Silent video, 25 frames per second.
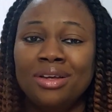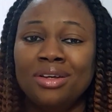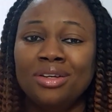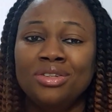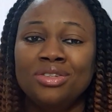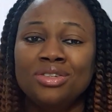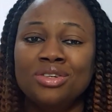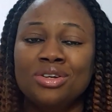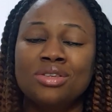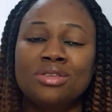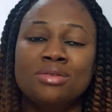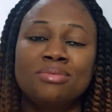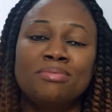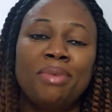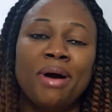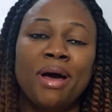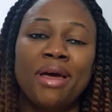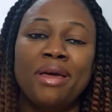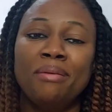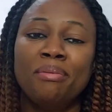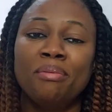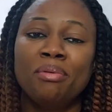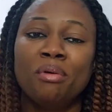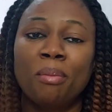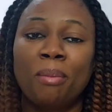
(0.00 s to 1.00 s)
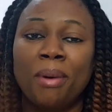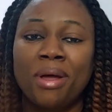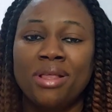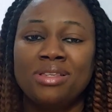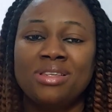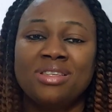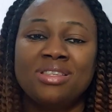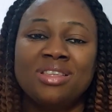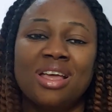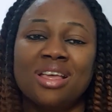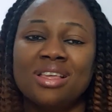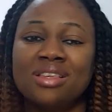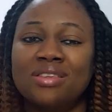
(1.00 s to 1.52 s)
just buy a property
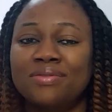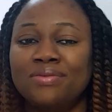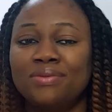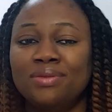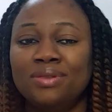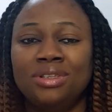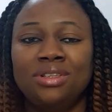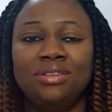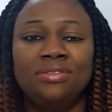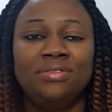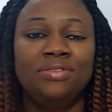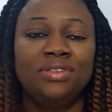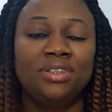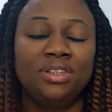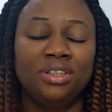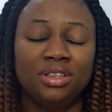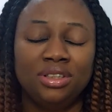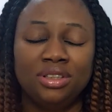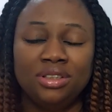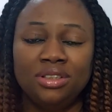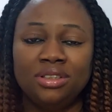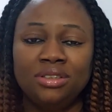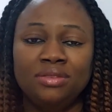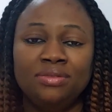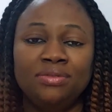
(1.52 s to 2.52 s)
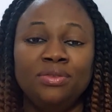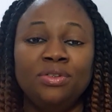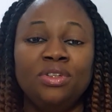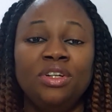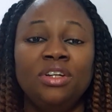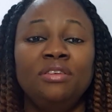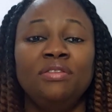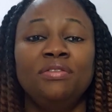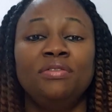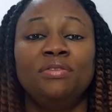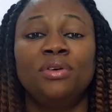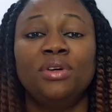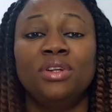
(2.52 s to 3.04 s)
that is fully finished,
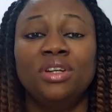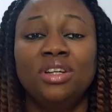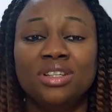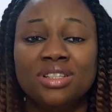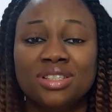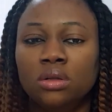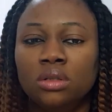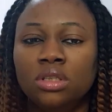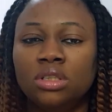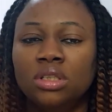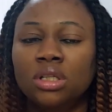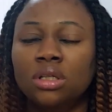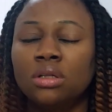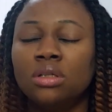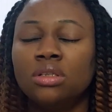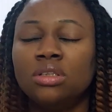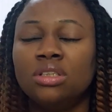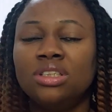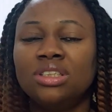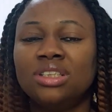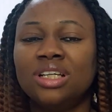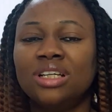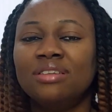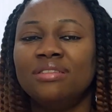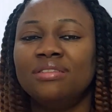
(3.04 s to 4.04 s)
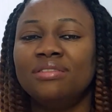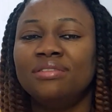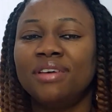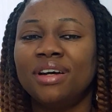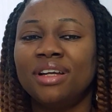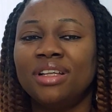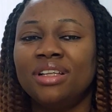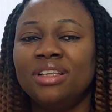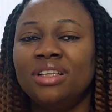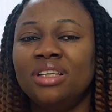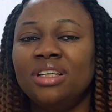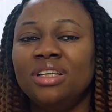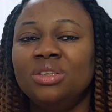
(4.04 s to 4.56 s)
fully furnished. And the second
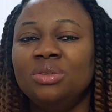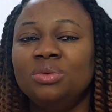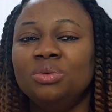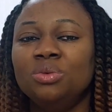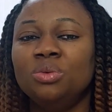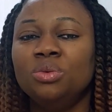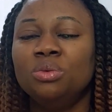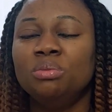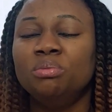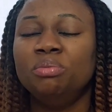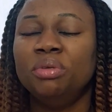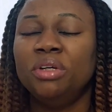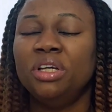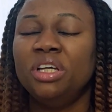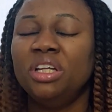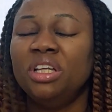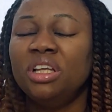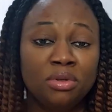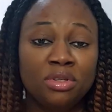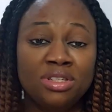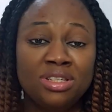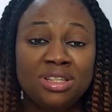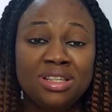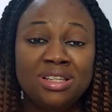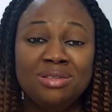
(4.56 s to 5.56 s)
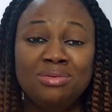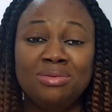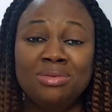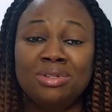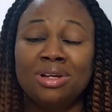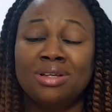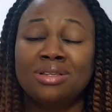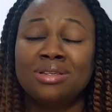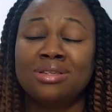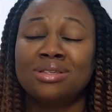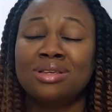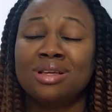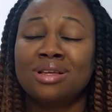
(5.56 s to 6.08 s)
disadvantage would be dealing with
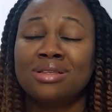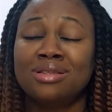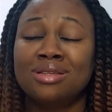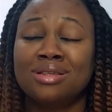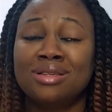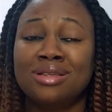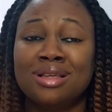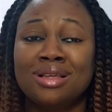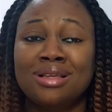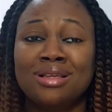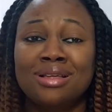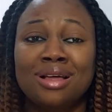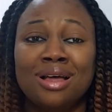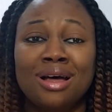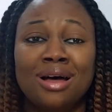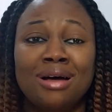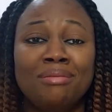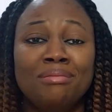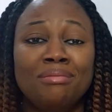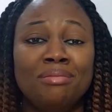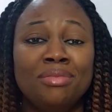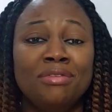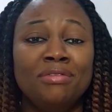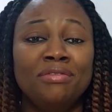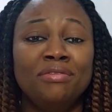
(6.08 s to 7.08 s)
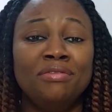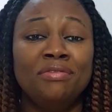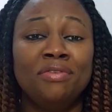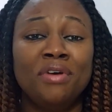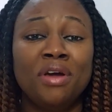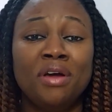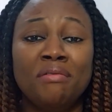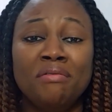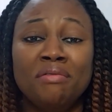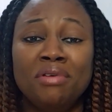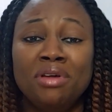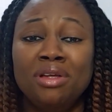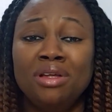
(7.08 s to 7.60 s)
artisans. It can be
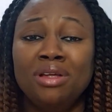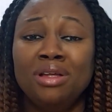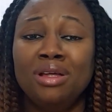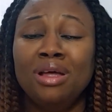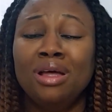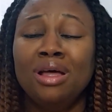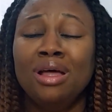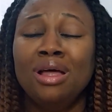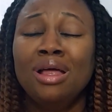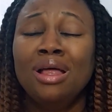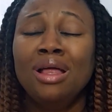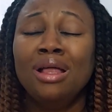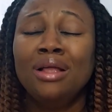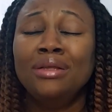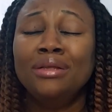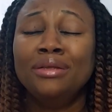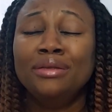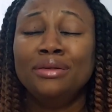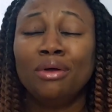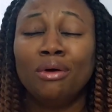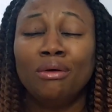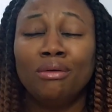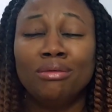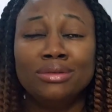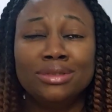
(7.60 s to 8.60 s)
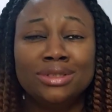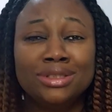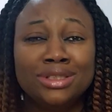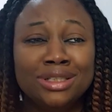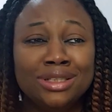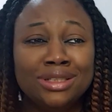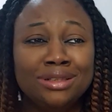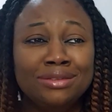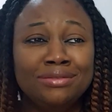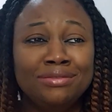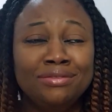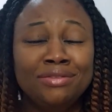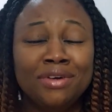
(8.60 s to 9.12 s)
very
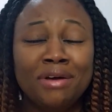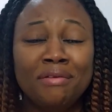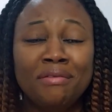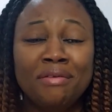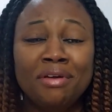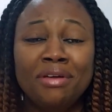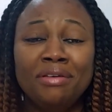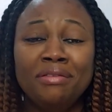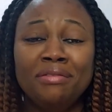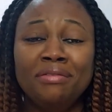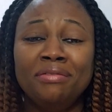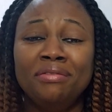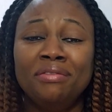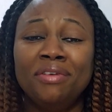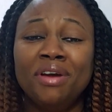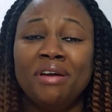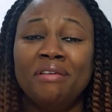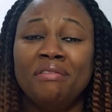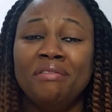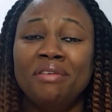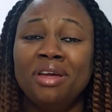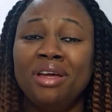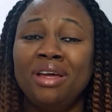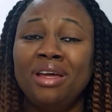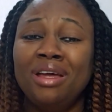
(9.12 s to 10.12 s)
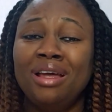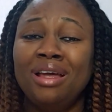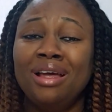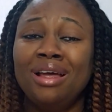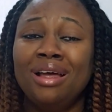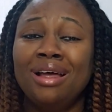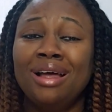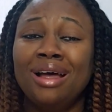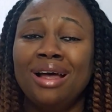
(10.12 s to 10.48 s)
daunting, very